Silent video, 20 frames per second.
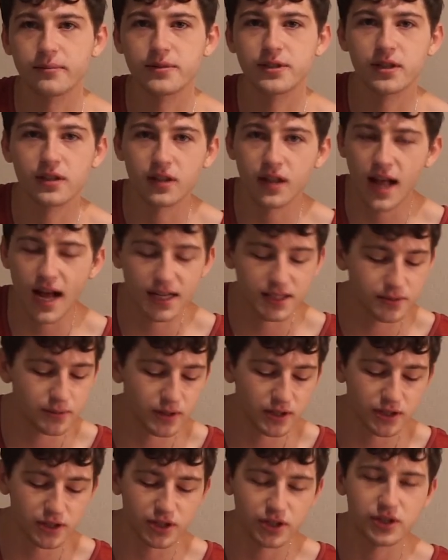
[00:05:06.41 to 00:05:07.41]
The last
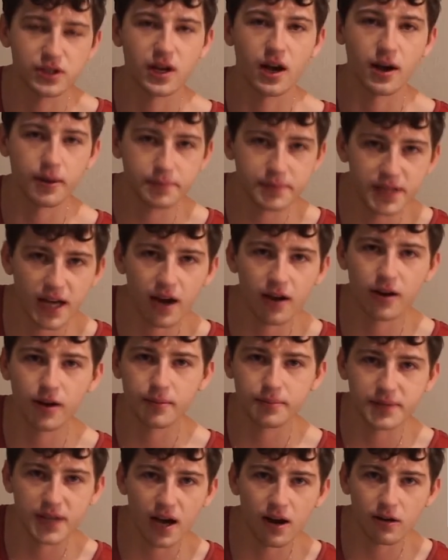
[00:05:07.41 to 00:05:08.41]
one's just up, down,
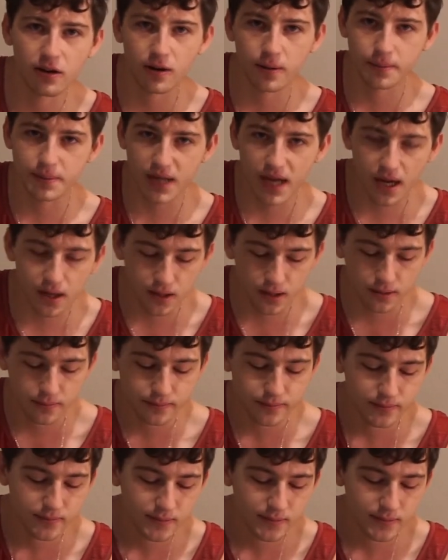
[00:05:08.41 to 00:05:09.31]
up, down, up, down, up.